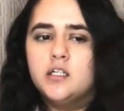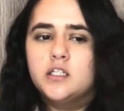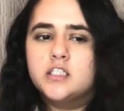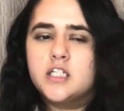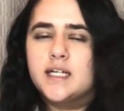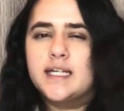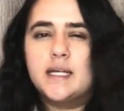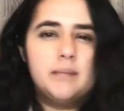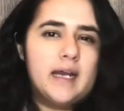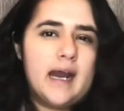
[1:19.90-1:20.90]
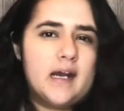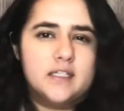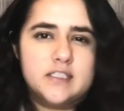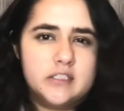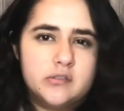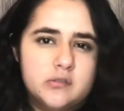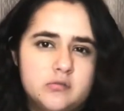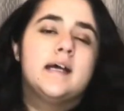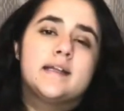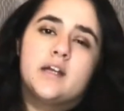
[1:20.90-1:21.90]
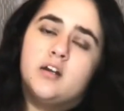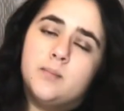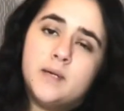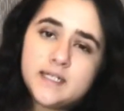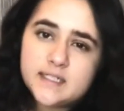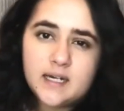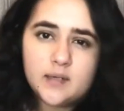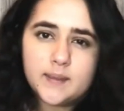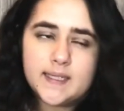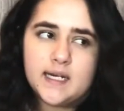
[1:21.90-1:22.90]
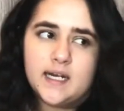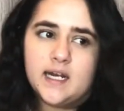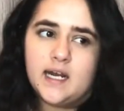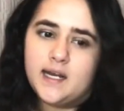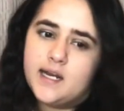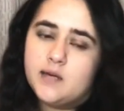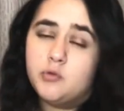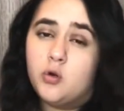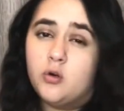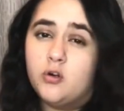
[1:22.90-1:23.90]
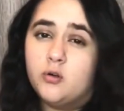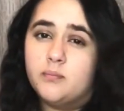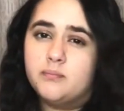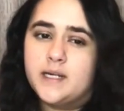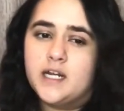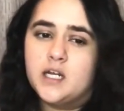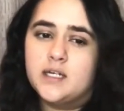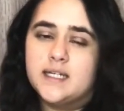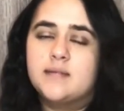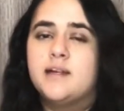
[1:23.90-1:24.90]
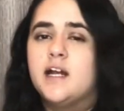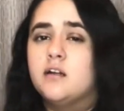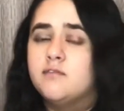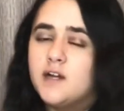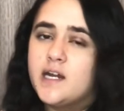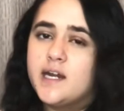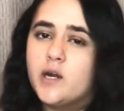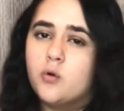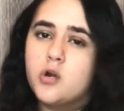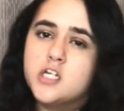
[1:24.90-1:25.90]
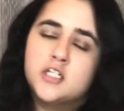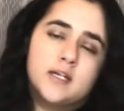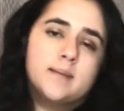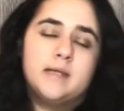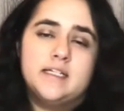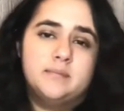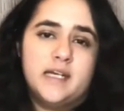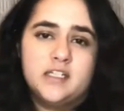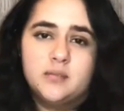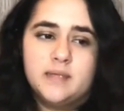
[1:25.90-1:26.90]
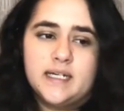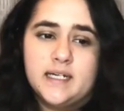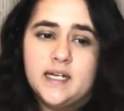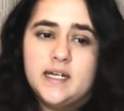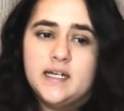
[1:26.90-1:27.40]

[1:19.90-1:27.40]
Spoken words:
just give me attitude. There are many times that I came home because we had a fight or she was being mean to me,